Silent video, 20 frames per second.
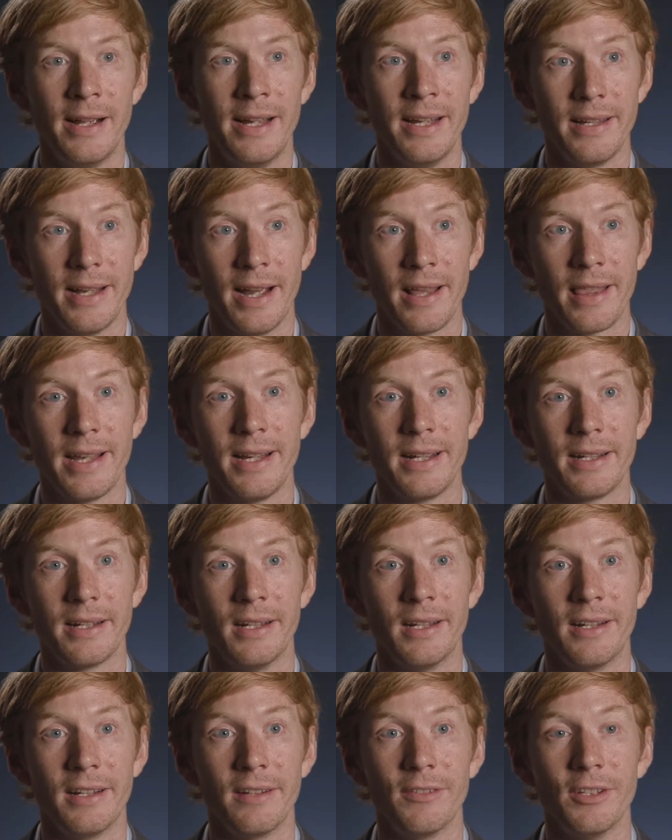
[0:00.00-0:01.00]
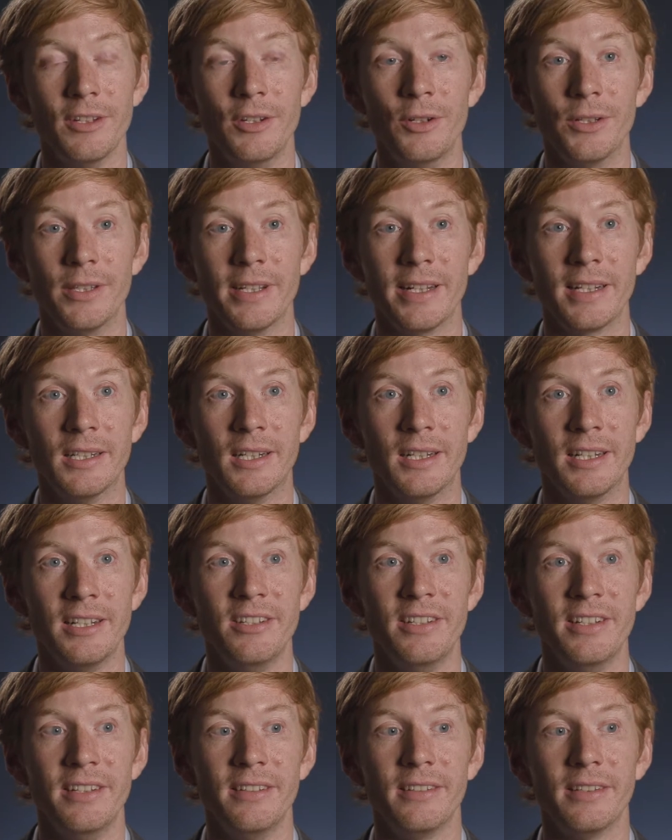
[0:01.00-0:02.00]
I think a lot of the new
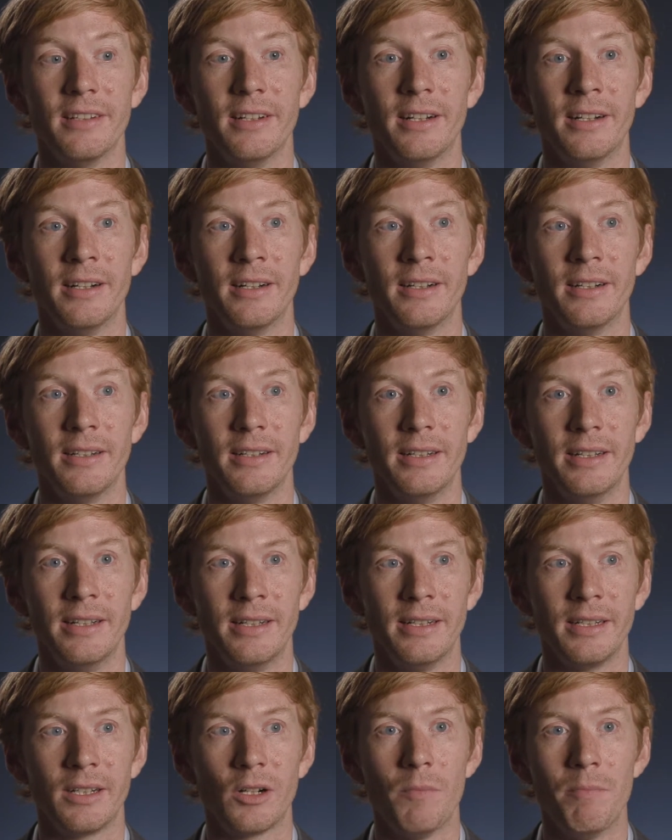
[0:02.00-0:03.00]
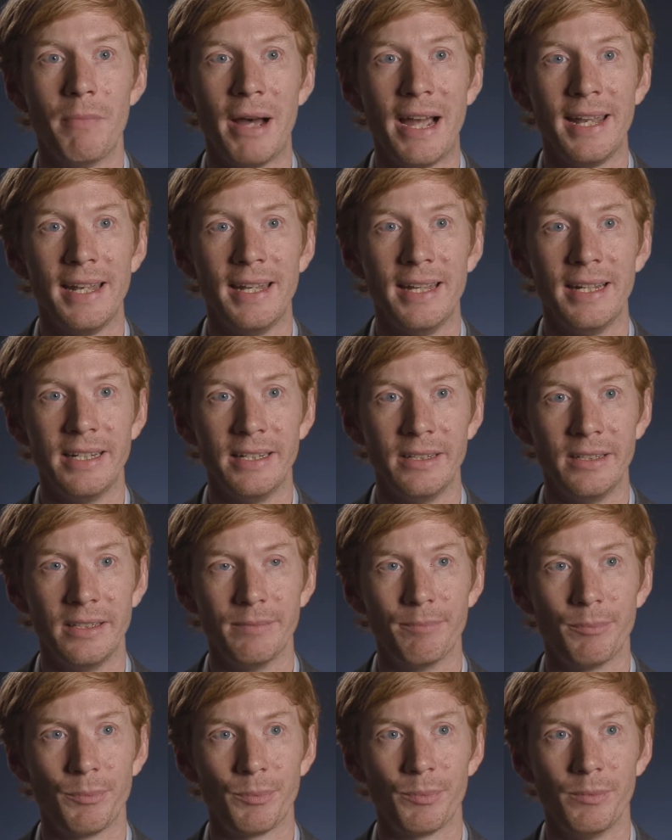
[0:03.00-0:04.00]
technologies are combining
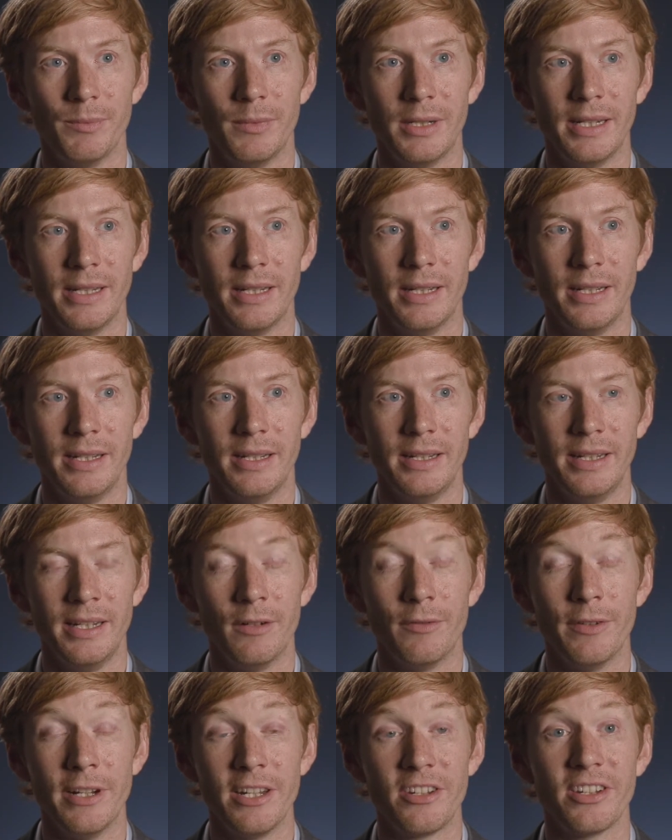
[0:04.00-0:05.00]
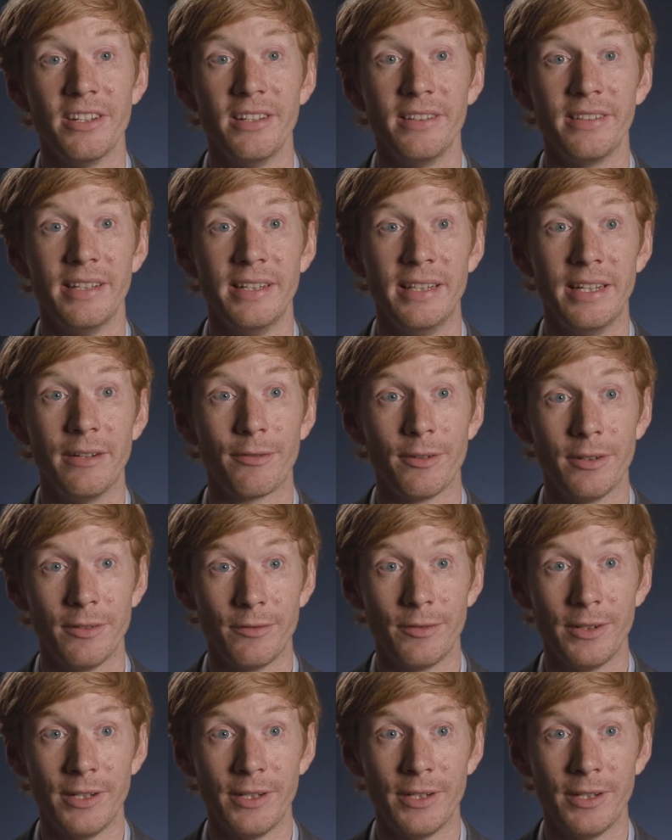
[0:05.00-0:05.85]
innovations in different